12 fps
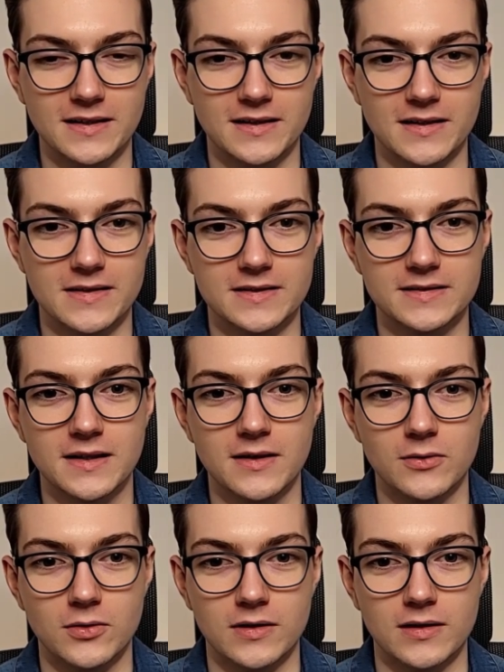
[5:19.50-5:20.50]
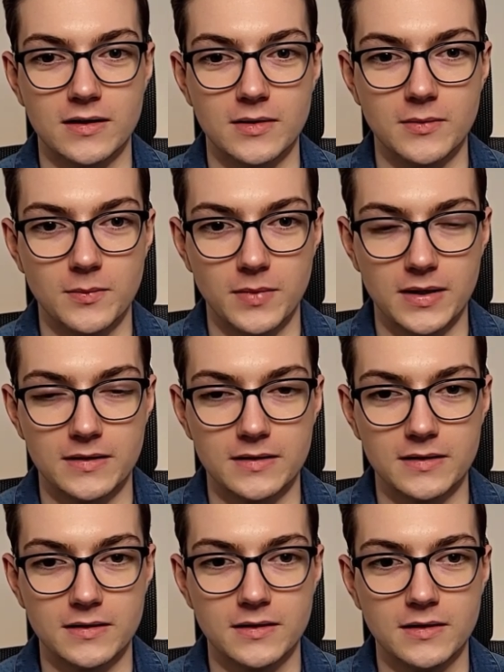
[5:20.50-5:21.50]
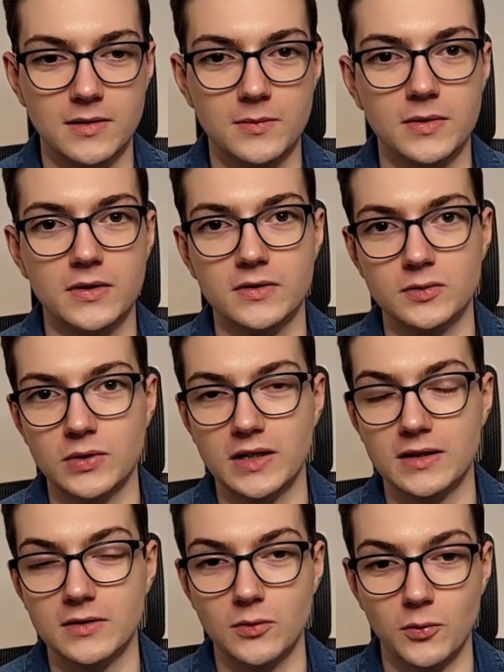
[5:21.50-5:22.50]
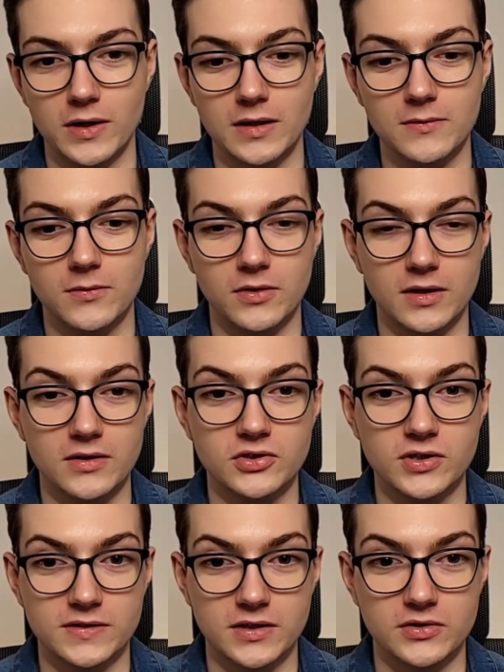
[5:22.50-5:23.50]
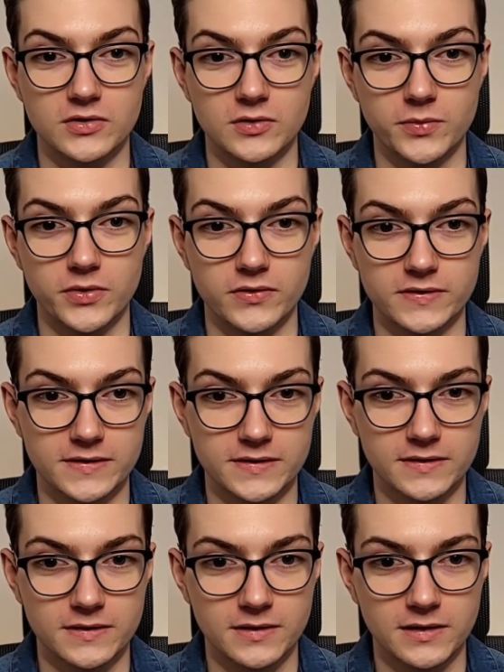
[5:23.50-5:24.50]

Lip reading: is currently pending because we had to wait for the transaction to process.